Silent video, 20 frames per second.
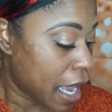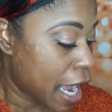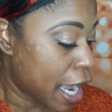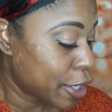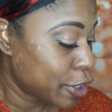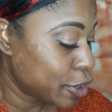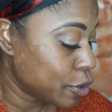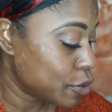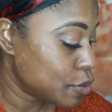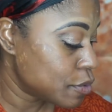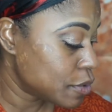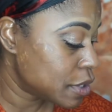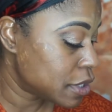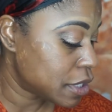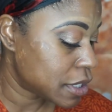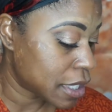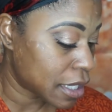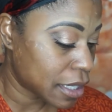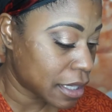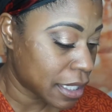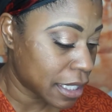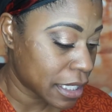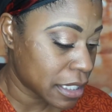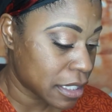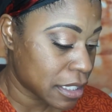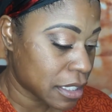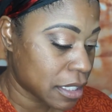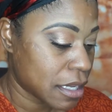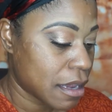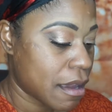I used
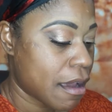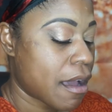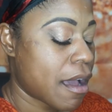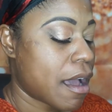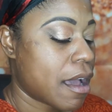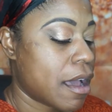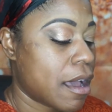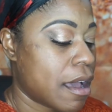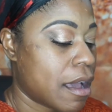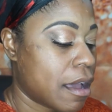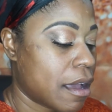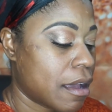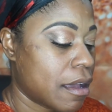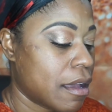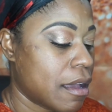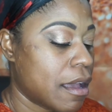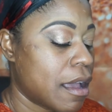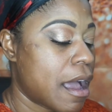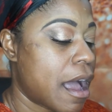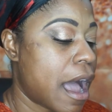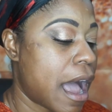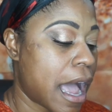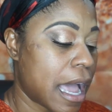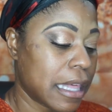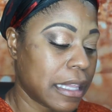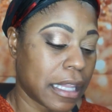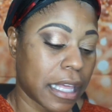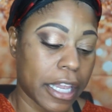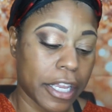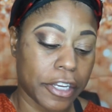this
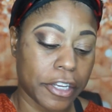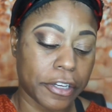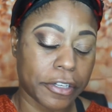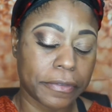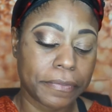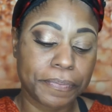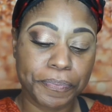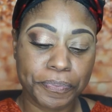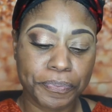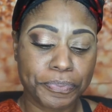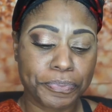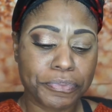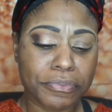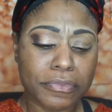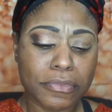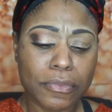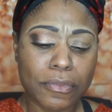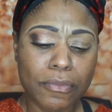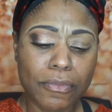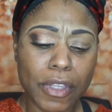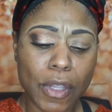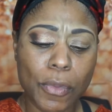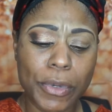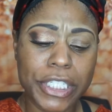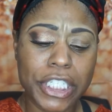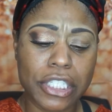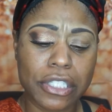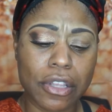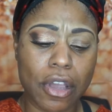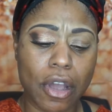eyeliner,
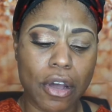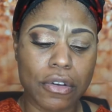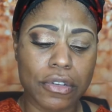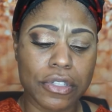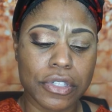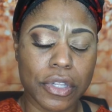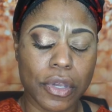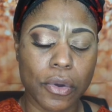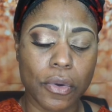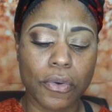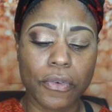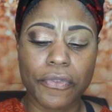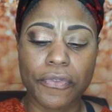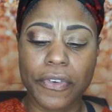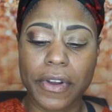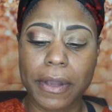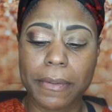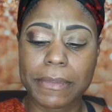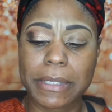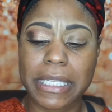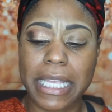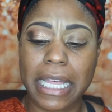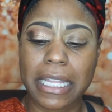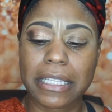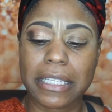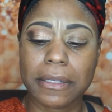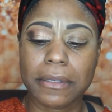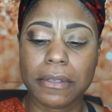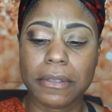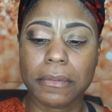which is also from
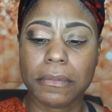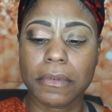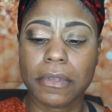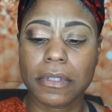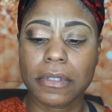Sally